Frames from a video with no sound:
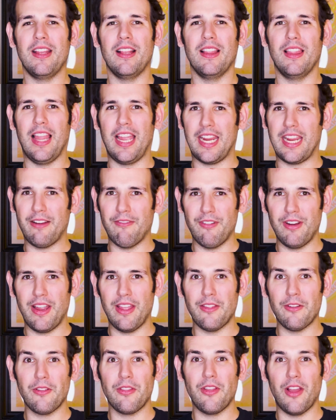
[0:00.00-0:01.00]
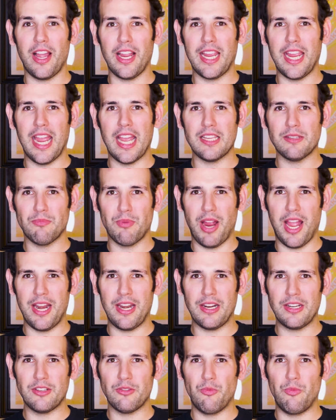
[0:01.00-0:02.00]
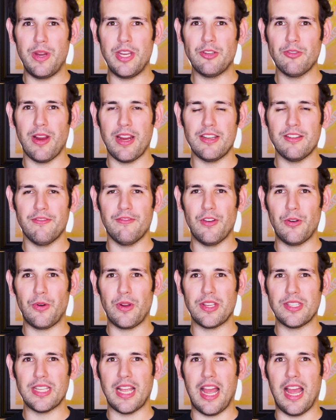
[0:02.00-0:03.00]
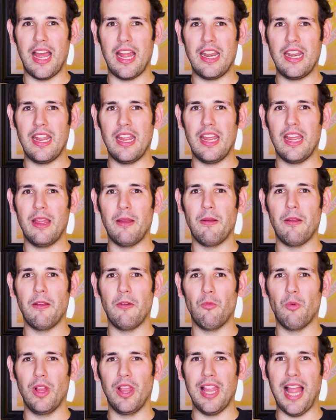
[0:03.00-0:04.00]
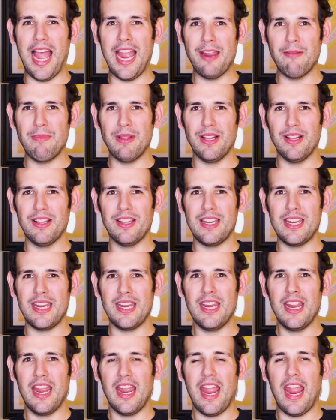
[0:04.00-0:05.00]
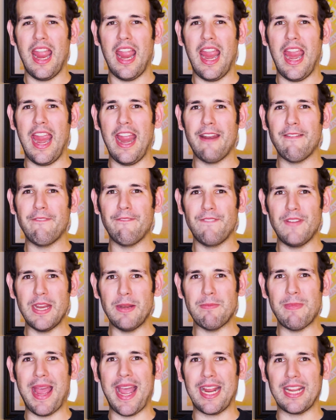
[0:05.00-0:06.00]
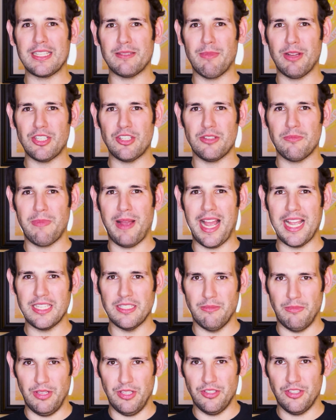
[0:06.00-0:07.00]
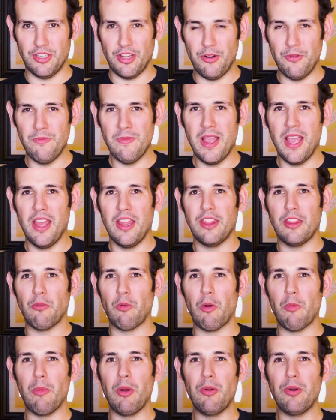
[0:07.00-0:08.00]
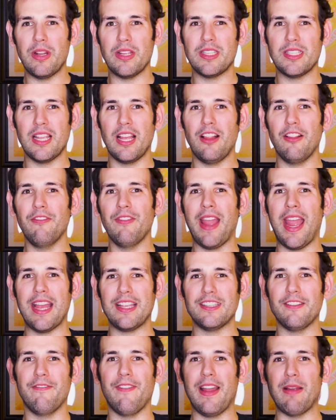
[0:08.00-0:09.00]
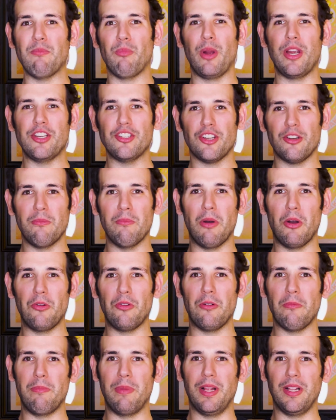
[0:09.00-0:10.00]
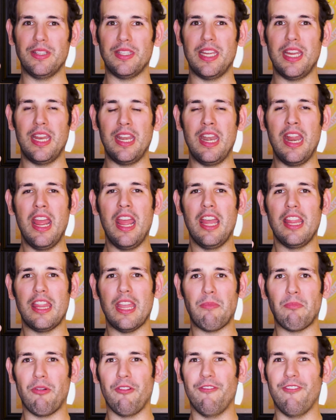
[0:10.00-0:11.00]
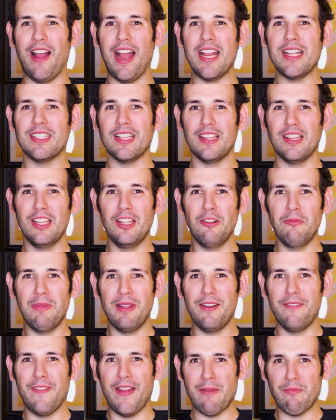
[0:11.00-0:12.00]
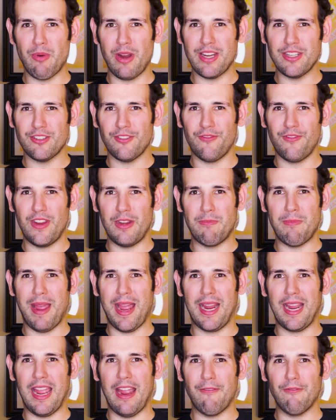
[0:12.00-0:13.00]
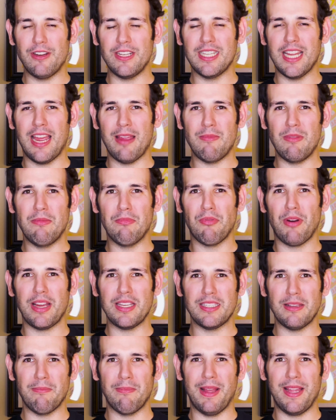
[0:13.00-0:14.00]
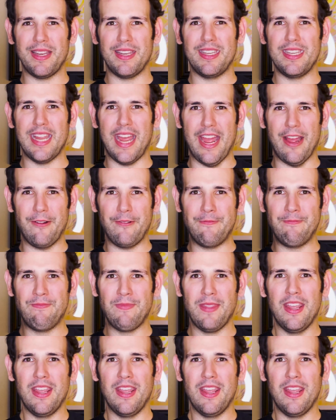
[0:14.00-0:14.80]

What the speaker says: like every other ThoughtCast product, we try to focus on reliability and feedback as much as possible. So the remote itself has a vibration motor built in that provides a little bit of vibration feedback every time you press a button down.